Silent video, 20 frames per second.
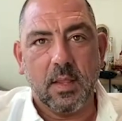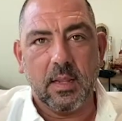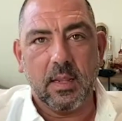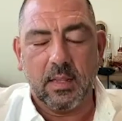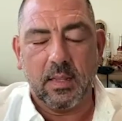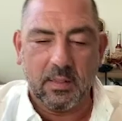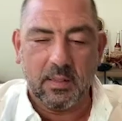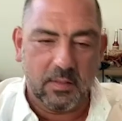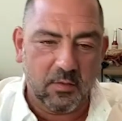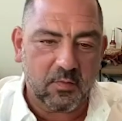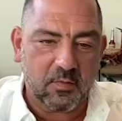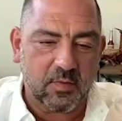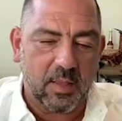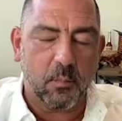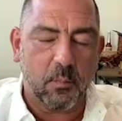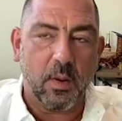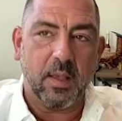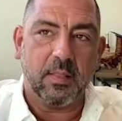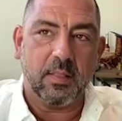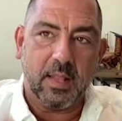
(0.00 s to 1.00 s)
In the
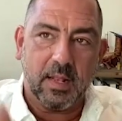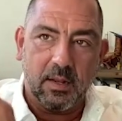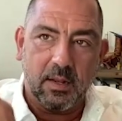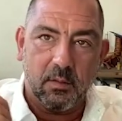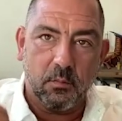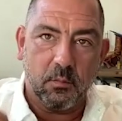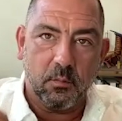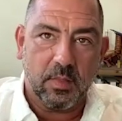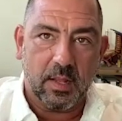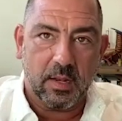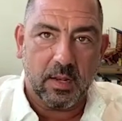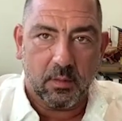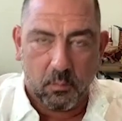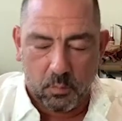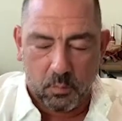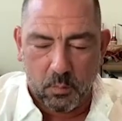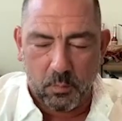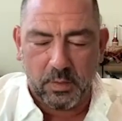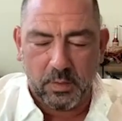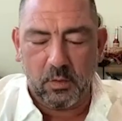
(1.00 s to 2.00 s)
same way that
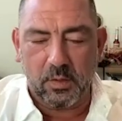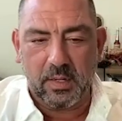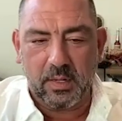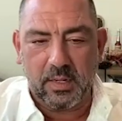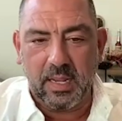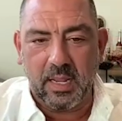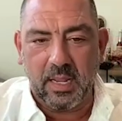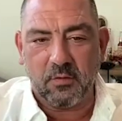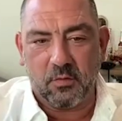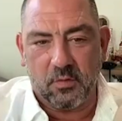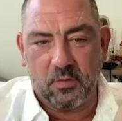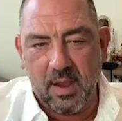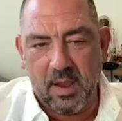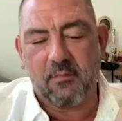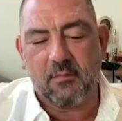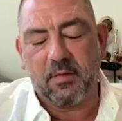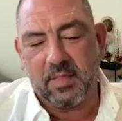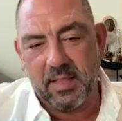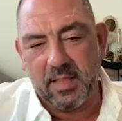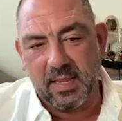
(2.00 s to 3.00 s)
when we look at nature,
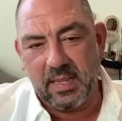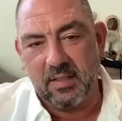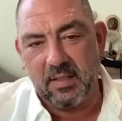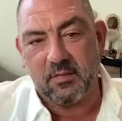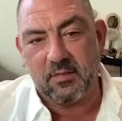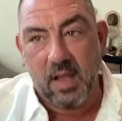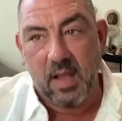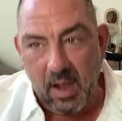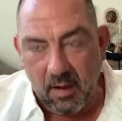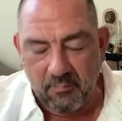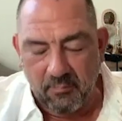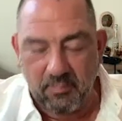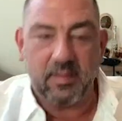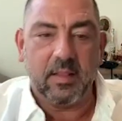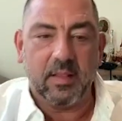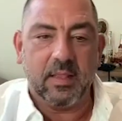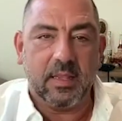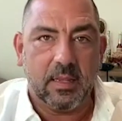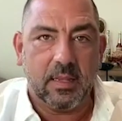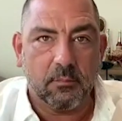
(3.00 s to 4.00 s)
everything is of
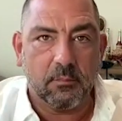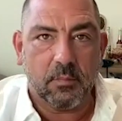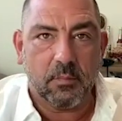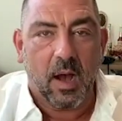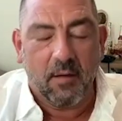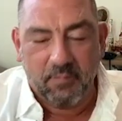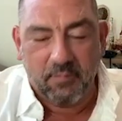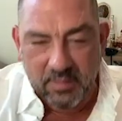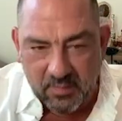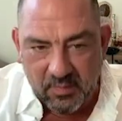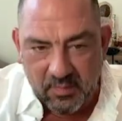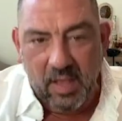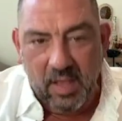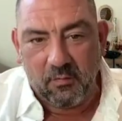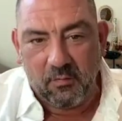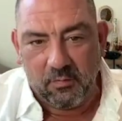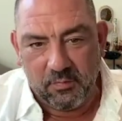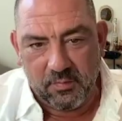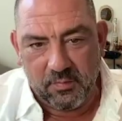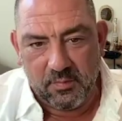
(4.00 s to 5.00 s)

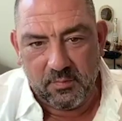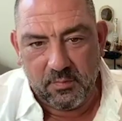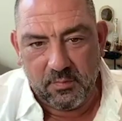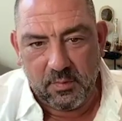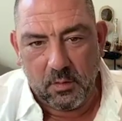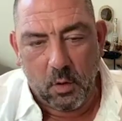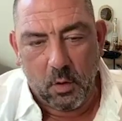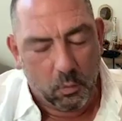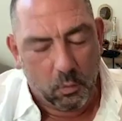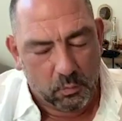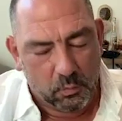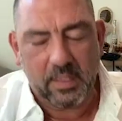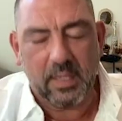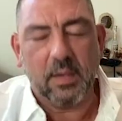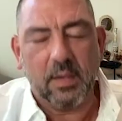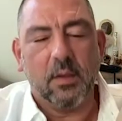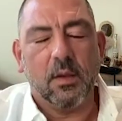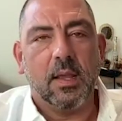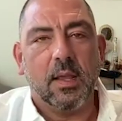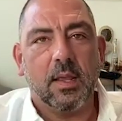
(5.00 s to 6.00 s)
itself.
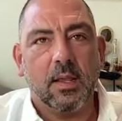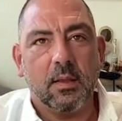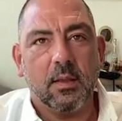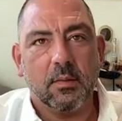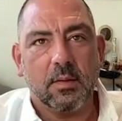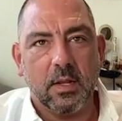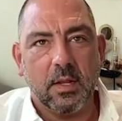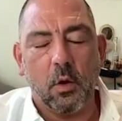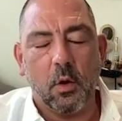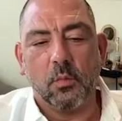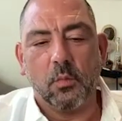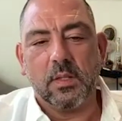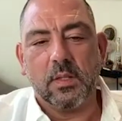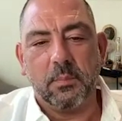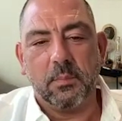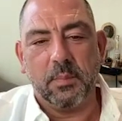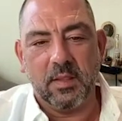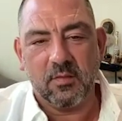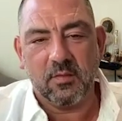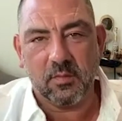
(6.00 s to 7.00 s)
It can only
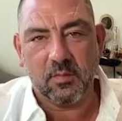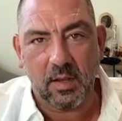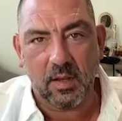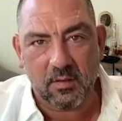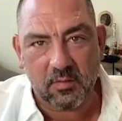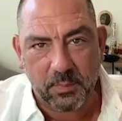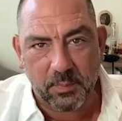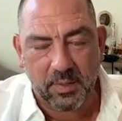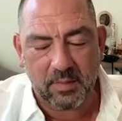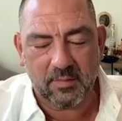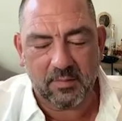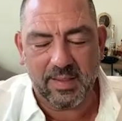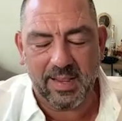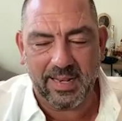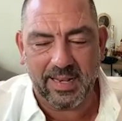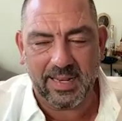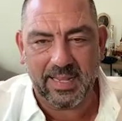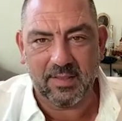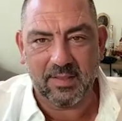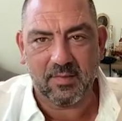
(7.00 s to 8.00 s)
be a
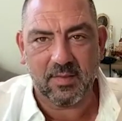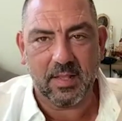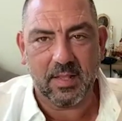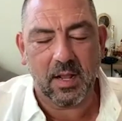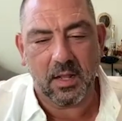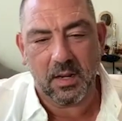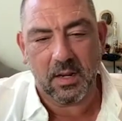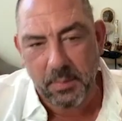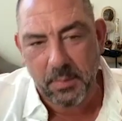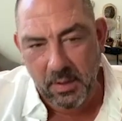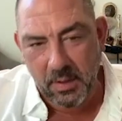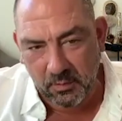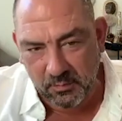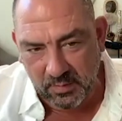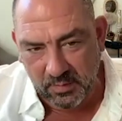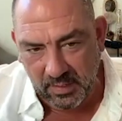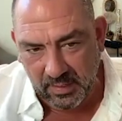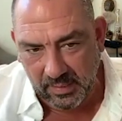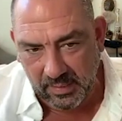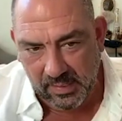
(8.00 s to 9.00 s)
spontaneous and
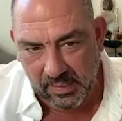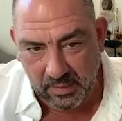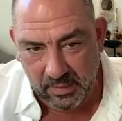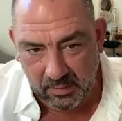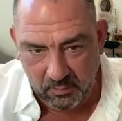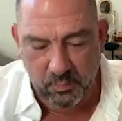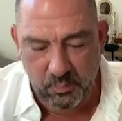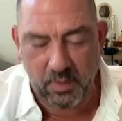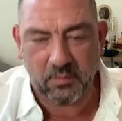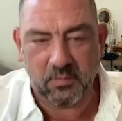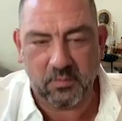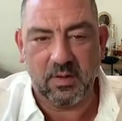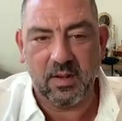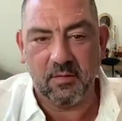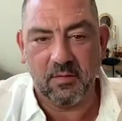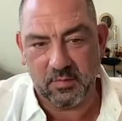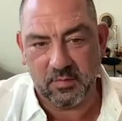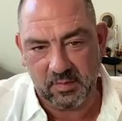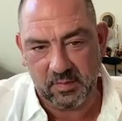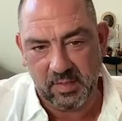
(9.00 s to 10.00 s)
unapologetic expression
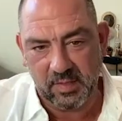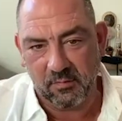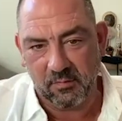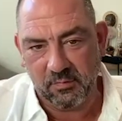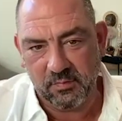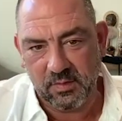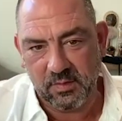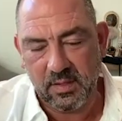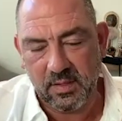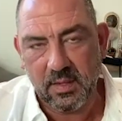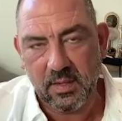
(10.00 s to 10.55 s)
of itself.